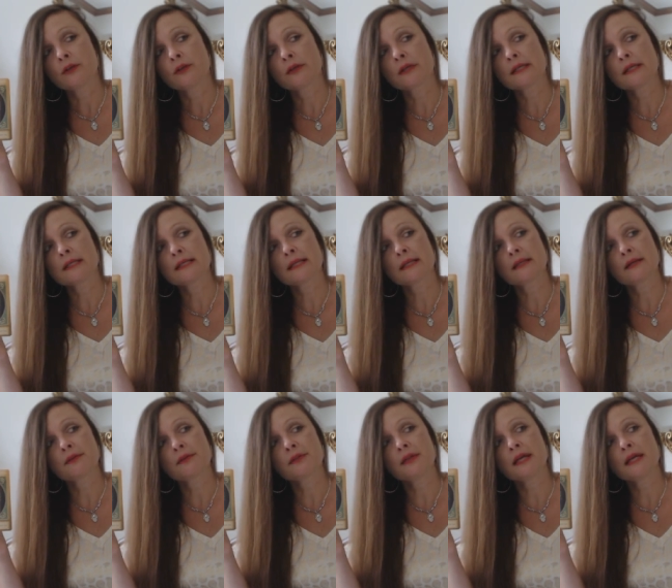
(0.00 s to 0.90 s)
you're going to sit
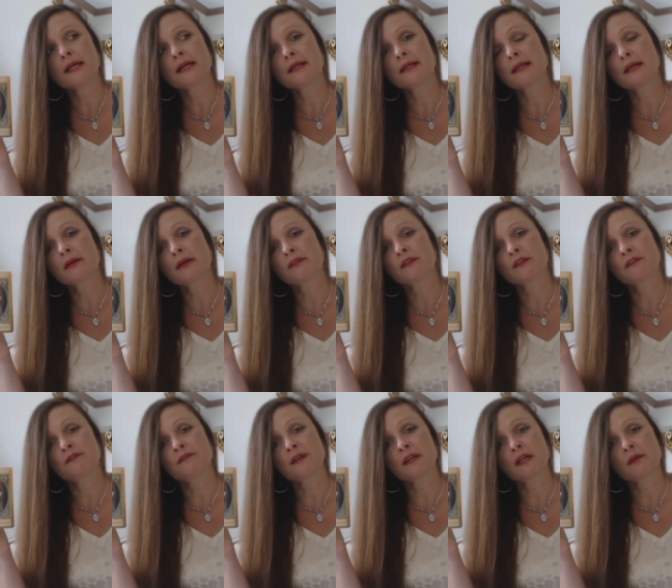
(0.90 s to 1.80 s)
there thinking that you have
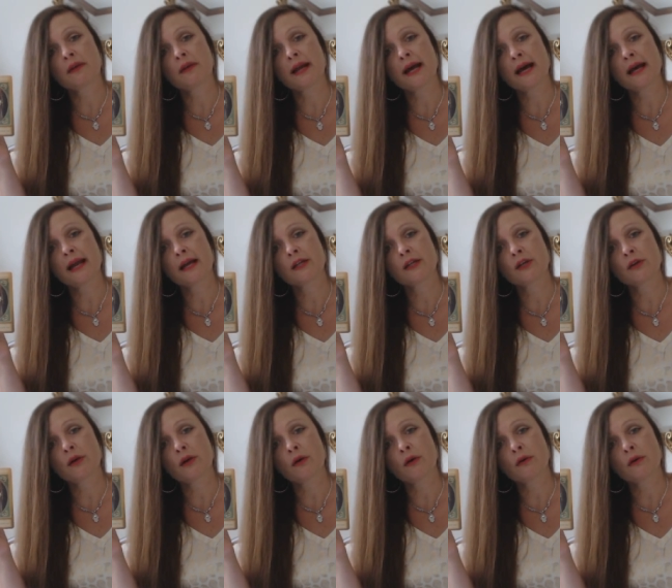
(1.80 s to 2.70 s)
to figure it out on
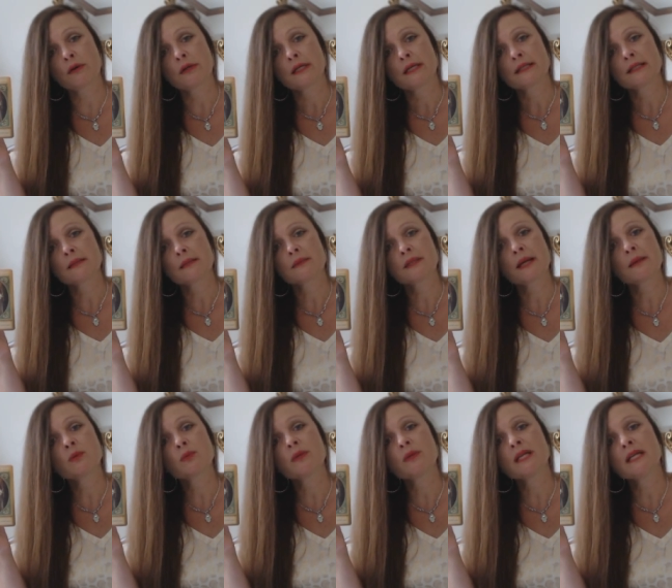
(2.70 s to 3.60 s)
your own.
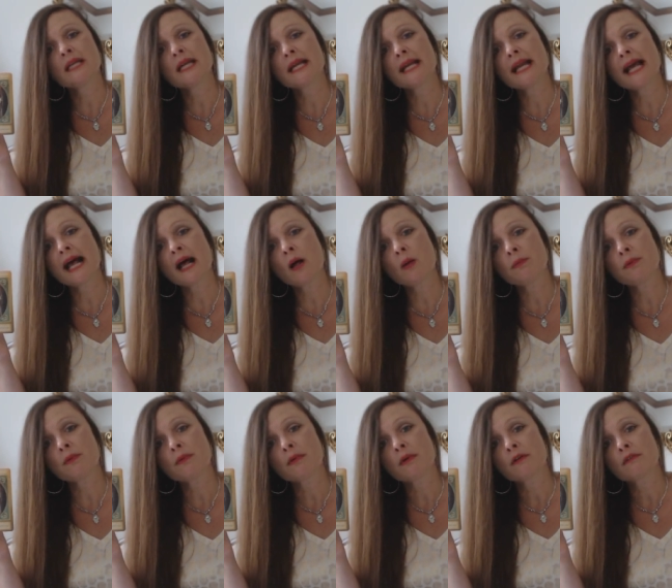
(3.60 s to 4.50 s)
Sometimes we need
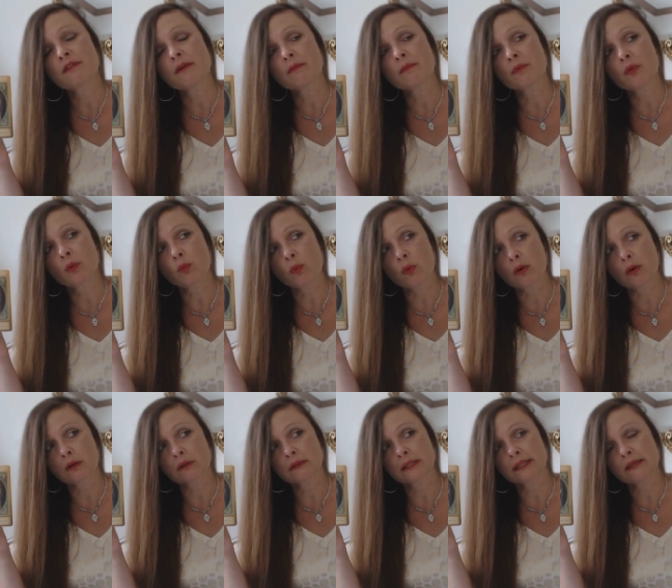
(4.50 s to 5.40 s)
help from the
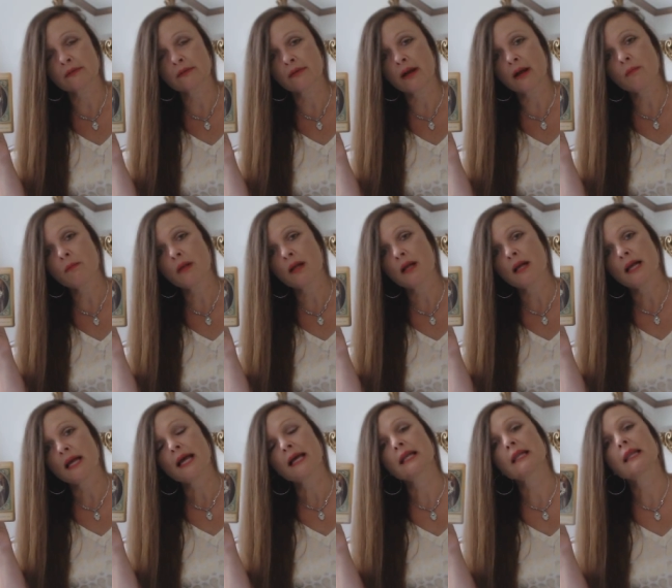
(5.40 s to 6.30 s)
worldly realm.
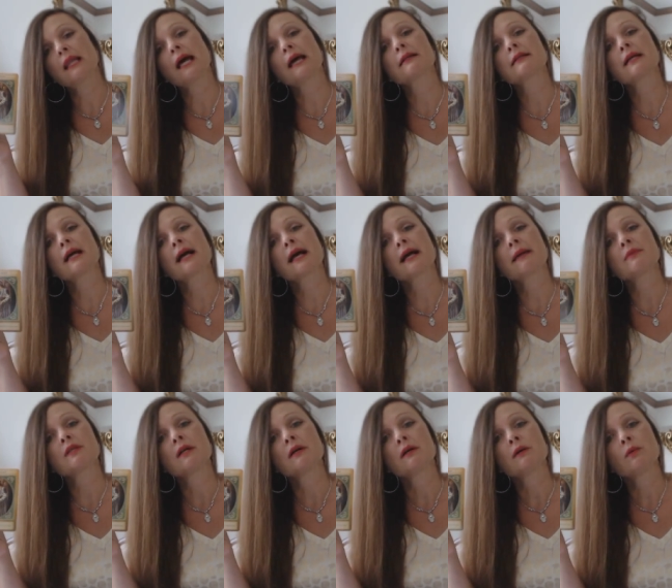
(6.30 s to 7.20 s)
A lot of
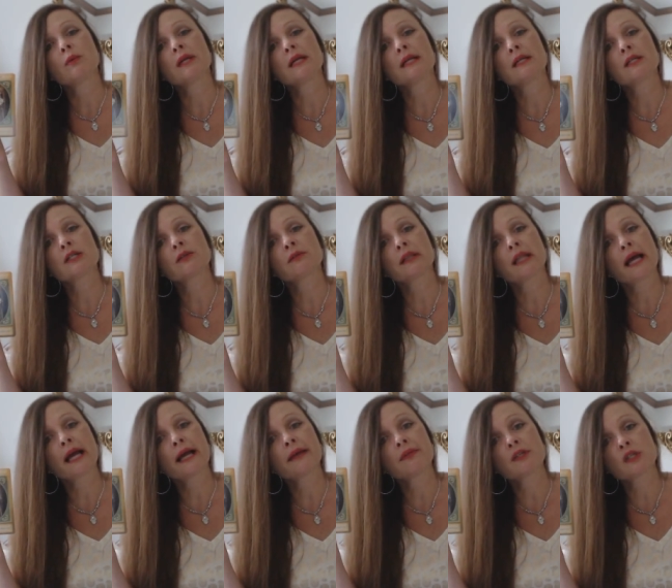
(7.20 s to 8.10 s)
times we need to
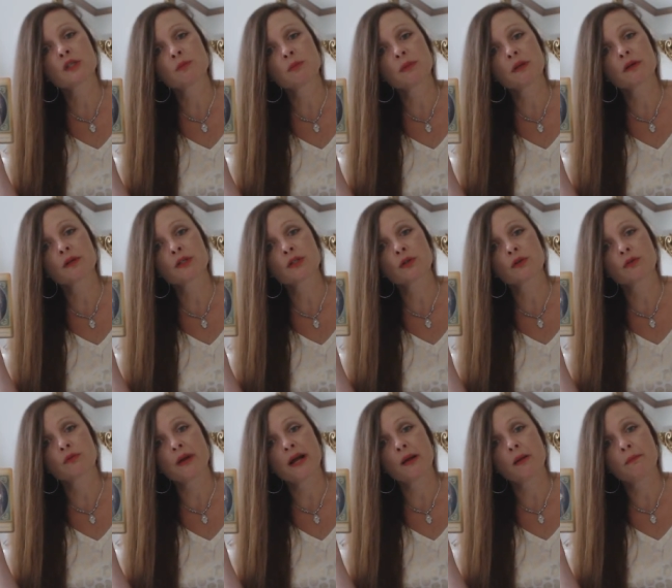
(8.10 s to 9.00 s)
rely on the
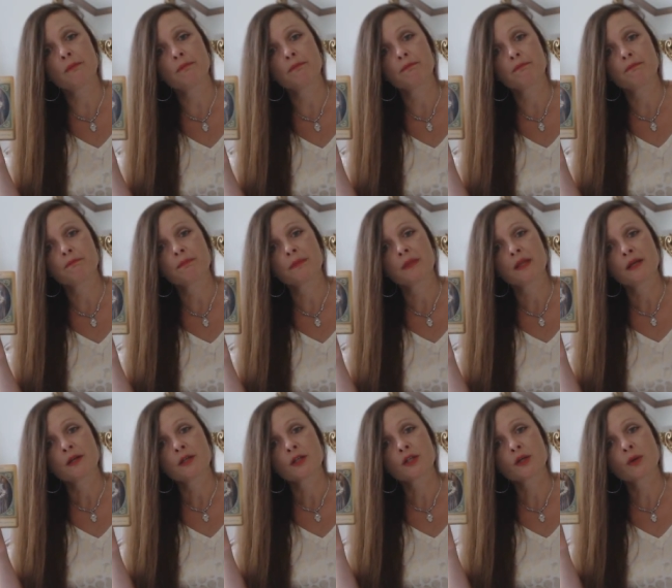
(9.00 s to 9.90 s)
spiritual realm.
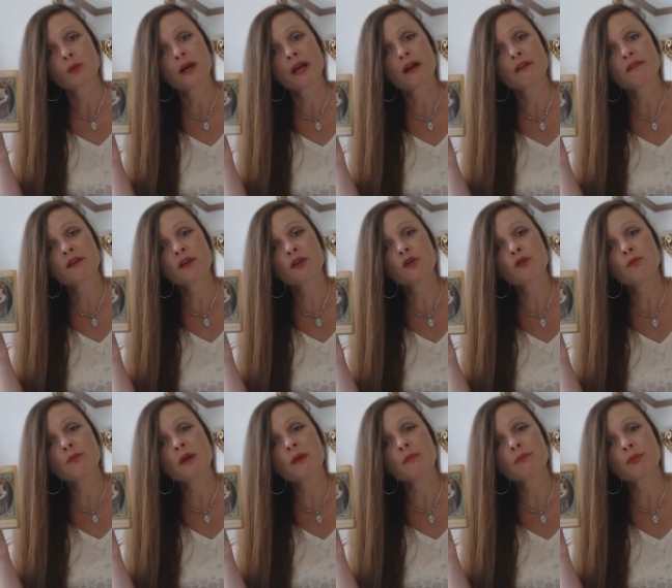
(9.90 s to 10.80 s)
So, whatever
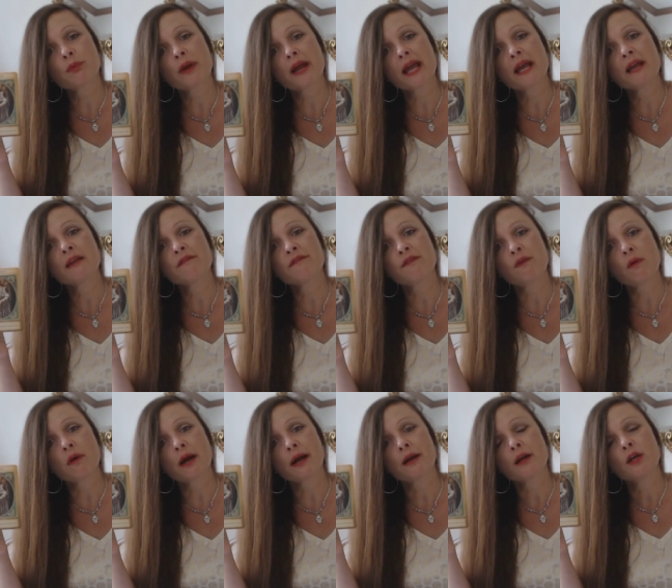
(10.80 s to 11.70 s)
you've been praying
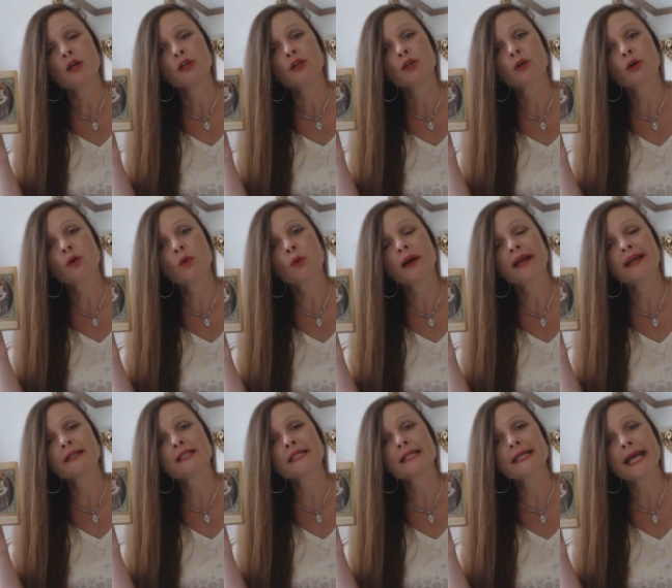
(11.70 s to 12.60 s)
for, you're
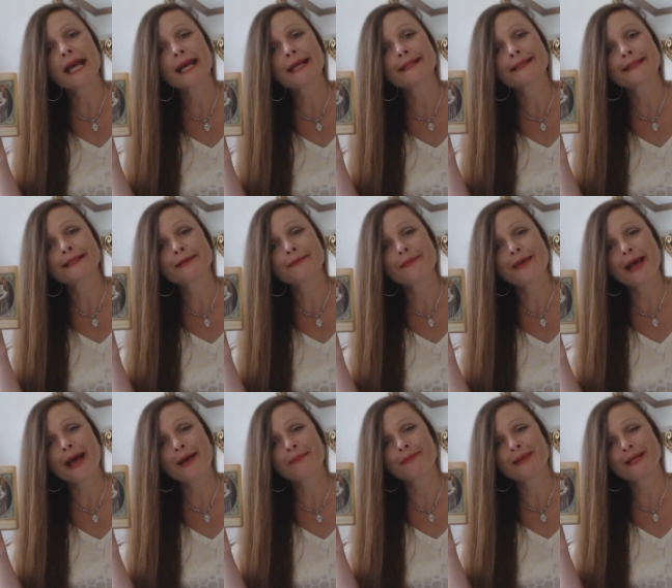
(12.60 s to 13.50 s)
going to get some
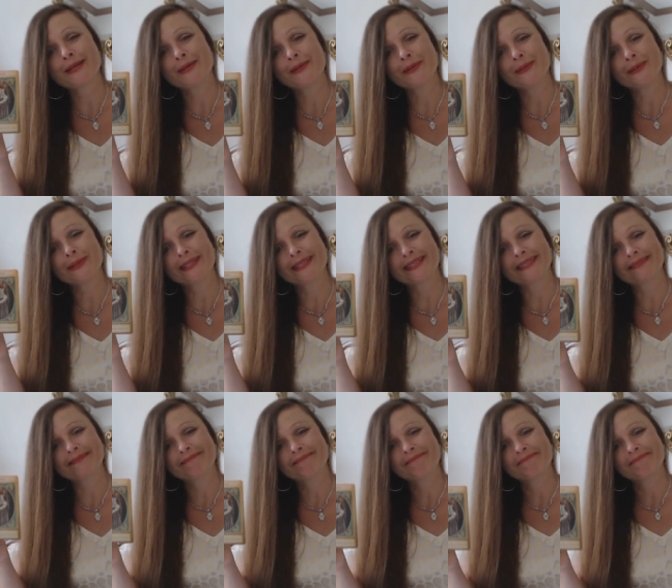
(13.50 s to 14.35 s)
happy news.